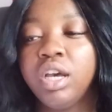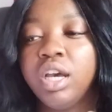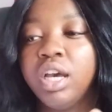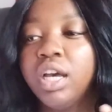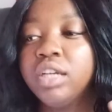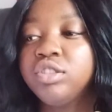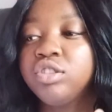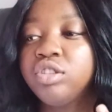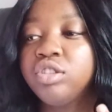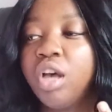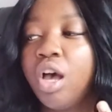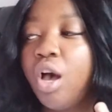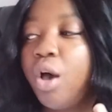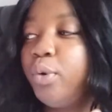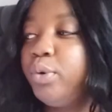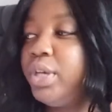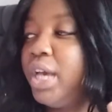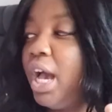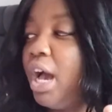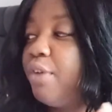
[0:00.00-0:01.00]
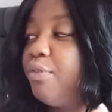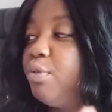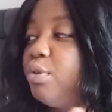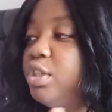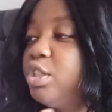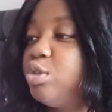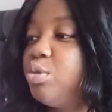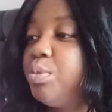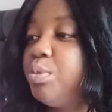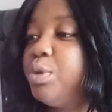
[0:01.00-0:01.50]
So yeah, I thought
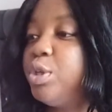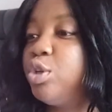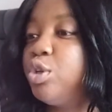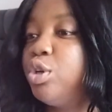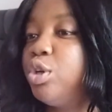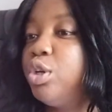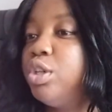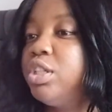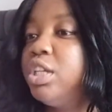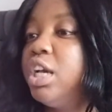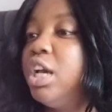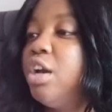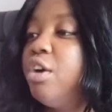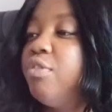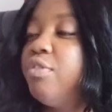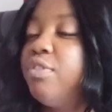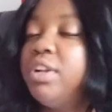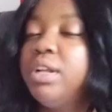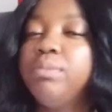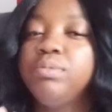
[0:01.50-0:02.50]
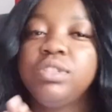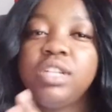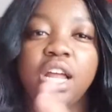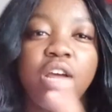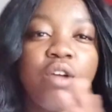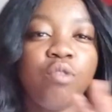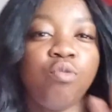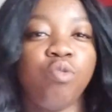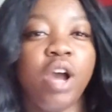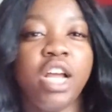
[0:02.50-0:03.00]
this would be good for them to
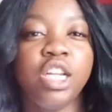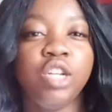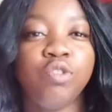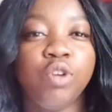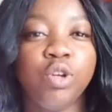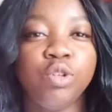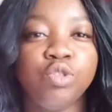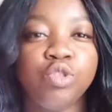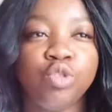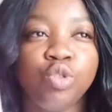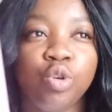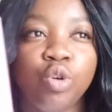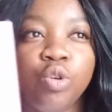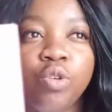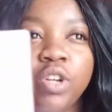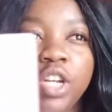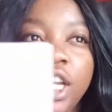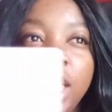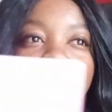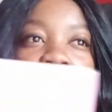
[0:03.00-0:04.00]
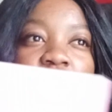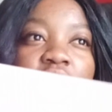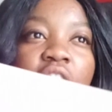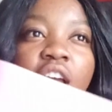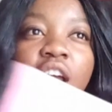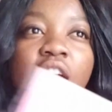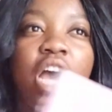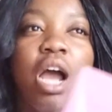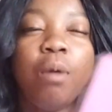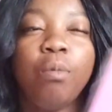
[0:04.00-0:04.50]
like write their own story.
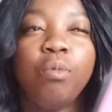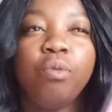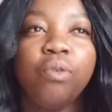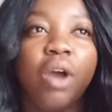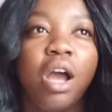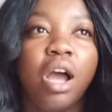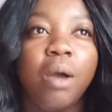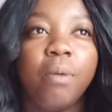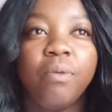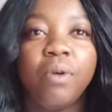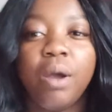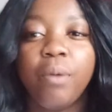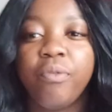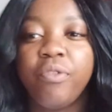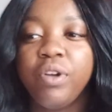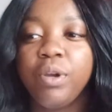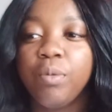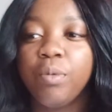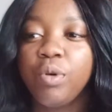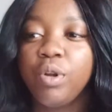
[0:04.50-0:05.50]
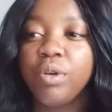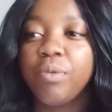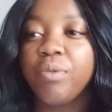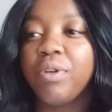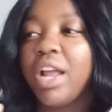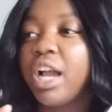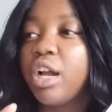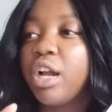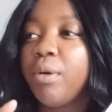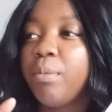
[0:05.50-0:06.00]
I'm thinking I'm gonna
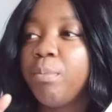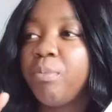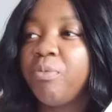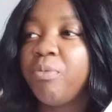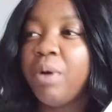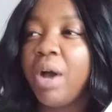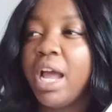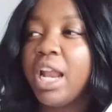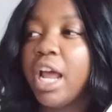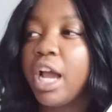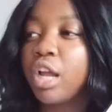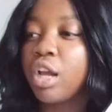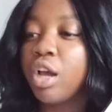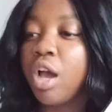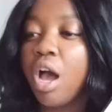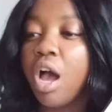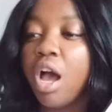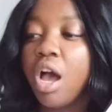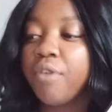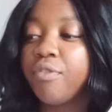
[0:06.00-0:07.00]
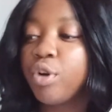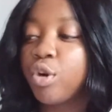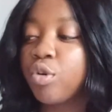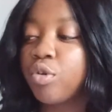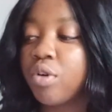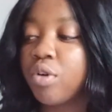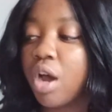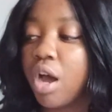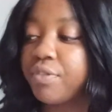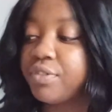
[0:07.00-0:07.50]
like buy like other
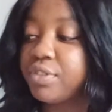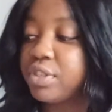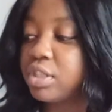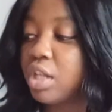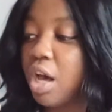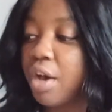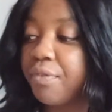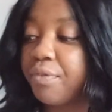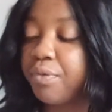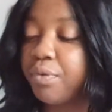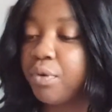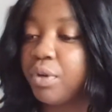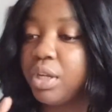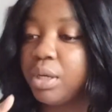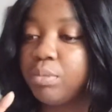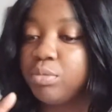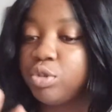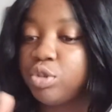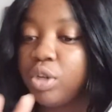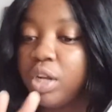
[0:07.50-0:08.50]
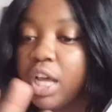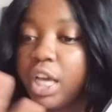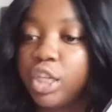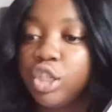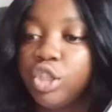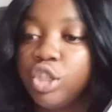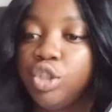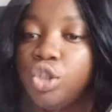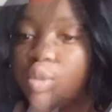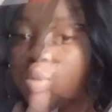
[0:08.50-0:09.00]
craft stuff for them to
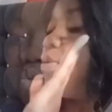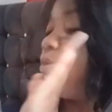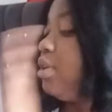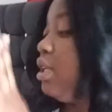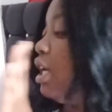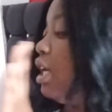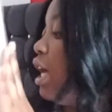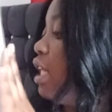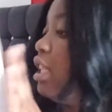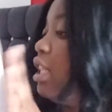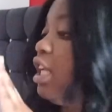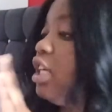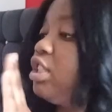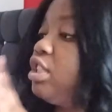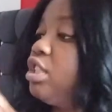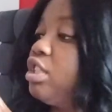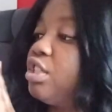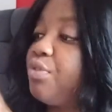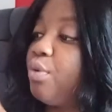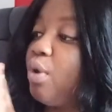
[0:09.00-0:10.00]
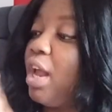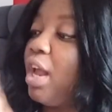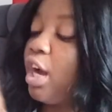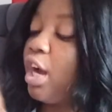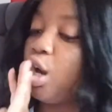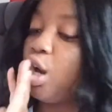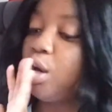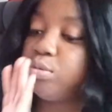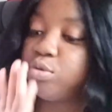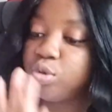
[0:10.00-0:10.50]
like use. Yeah, this is for like
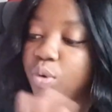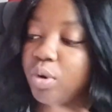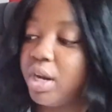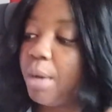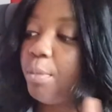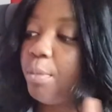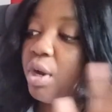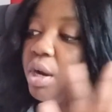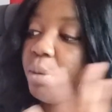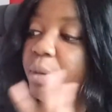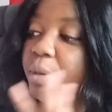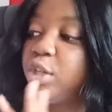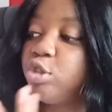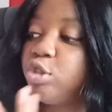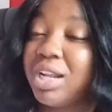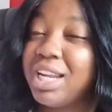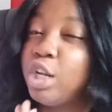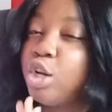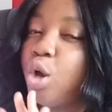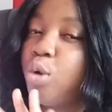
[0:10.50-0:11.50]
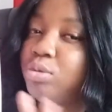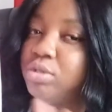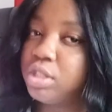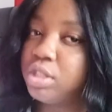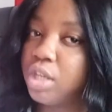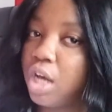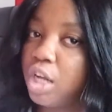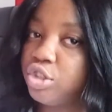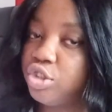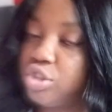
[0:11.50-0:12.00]
homeschooling. I'm gonna make sure that they don't
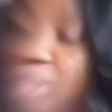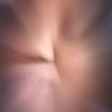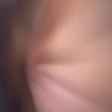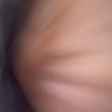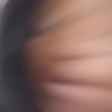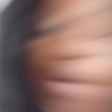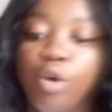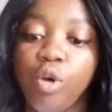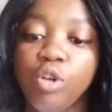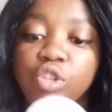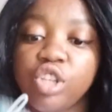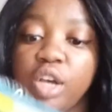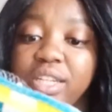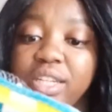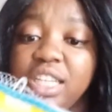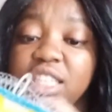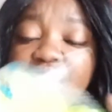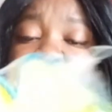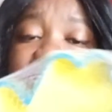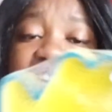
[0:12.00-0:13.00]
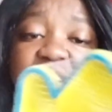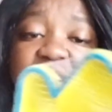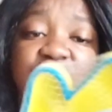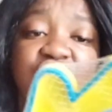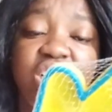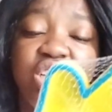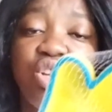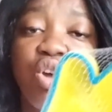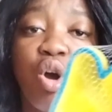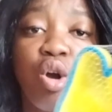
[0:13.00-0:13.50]
touch this. Also, this is
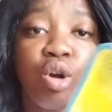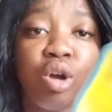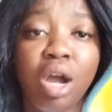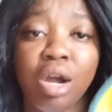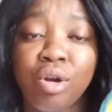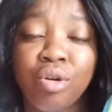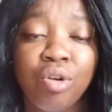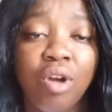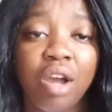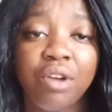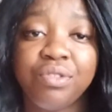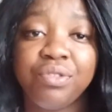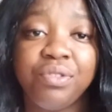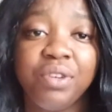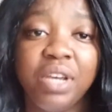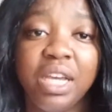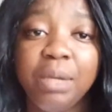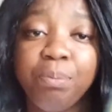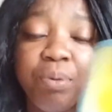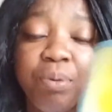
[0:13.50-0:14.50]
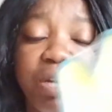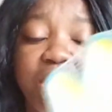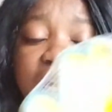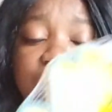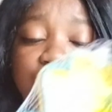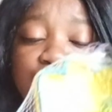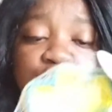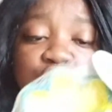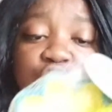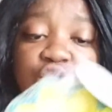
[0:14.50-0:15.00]
actually not a craft thing, but
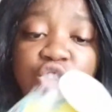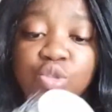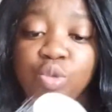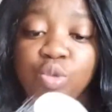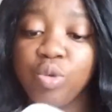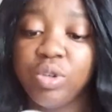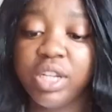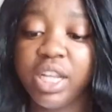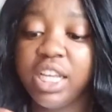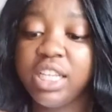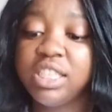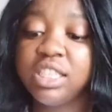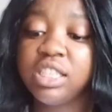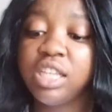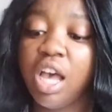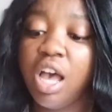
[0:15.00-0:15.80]
like we just saw this.